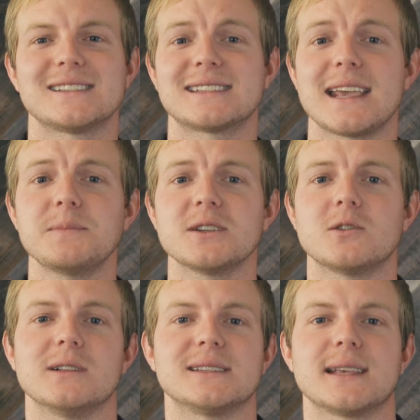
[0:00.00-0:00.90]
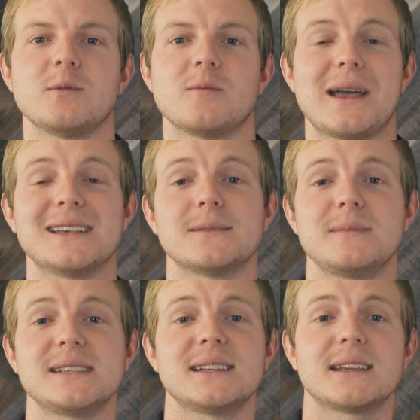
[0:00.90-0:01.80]
skeptical, and somewhat
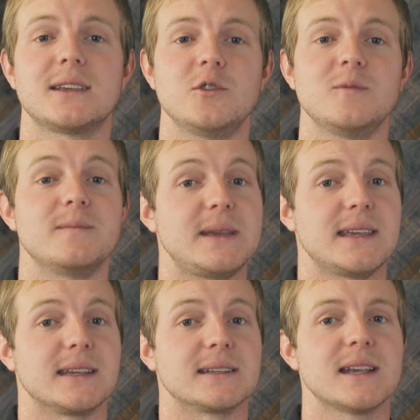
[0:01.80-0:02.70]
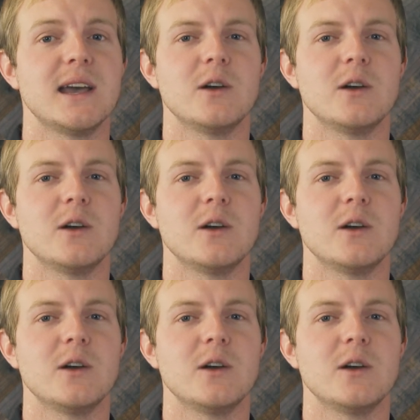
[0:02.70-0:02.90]
pessimistic human beings,